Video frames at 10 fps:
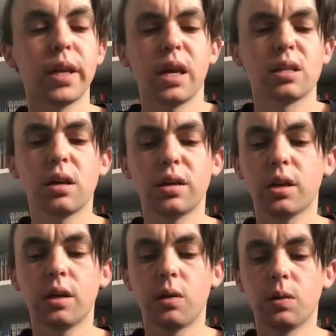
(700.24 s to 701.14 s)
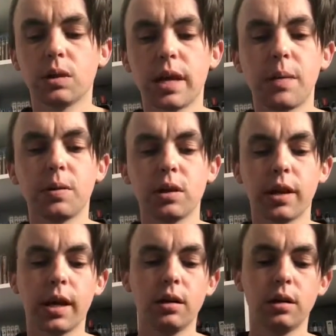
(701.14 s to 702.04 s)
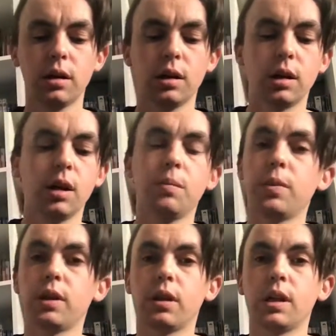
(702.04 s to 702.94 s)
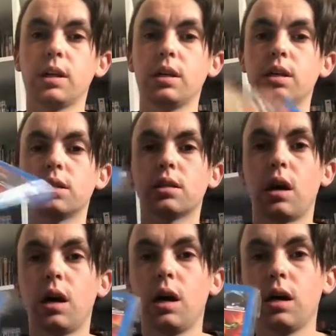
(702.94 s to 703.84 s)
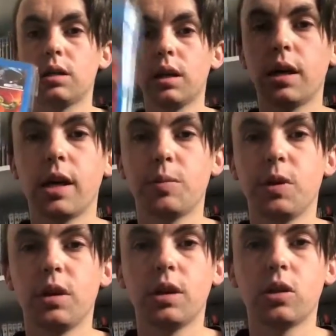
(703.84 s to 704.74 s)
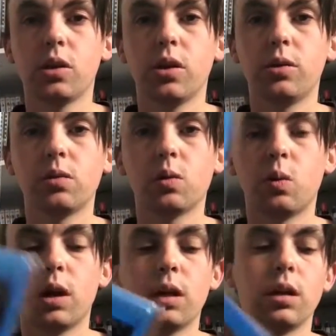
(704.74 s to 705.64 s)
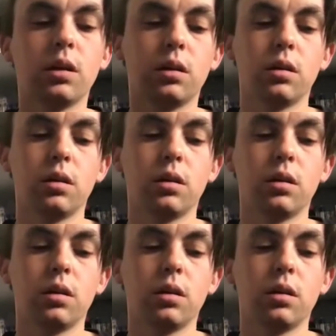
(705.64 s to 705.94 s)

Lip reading: Yeah, so I don't know what's happened to that. But these are Teenage Mutant Ninja Turtles 1,